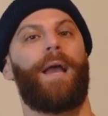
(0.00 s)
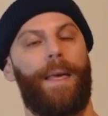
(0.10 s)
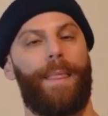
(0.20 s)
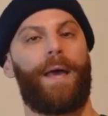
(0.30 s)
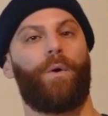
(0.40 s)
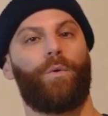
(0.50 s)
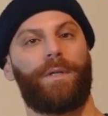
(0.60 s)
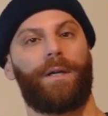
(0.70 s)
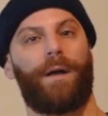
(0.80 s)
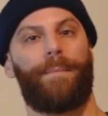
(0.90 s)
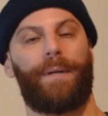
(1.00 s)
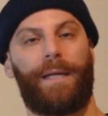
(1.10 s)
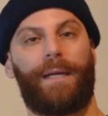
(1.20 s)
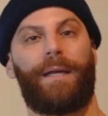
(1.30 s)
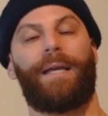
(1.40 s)
and that holding
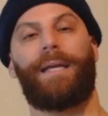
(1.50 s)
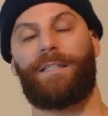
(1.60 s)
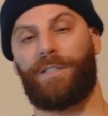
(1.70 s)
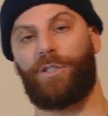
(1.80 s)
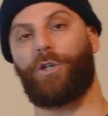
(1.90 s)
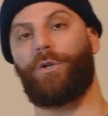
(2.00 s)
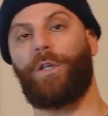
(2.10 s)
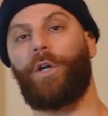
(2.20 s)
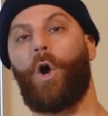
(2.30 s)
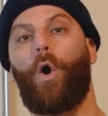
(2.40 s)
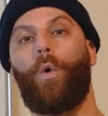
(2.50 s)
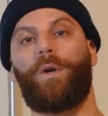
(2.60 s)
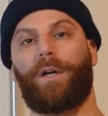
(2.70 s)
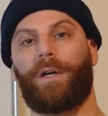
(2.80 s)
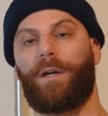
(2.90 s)
company is in turn the
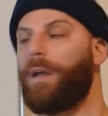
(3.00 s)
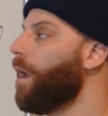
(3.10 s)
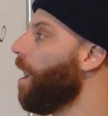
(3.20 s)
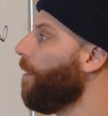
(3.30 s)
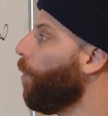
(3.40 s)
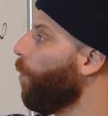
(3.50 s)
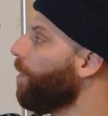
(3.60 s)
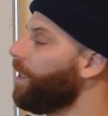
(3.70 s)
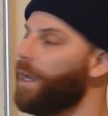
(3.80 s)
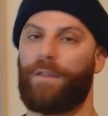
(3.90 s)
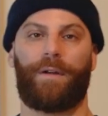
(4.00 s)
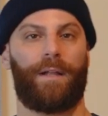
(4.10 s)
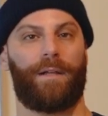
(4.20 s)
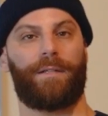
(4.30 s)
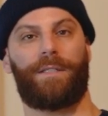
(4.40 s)
owner of all the other
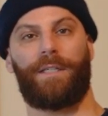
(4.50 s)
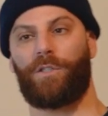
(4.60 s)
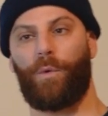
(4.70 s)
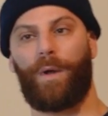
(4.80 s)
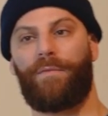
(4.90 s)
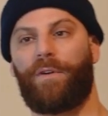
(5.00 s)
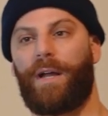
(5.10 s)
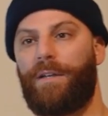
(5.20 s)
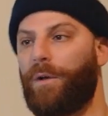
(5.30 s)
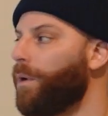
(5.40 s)
LLCs. So whatever I do.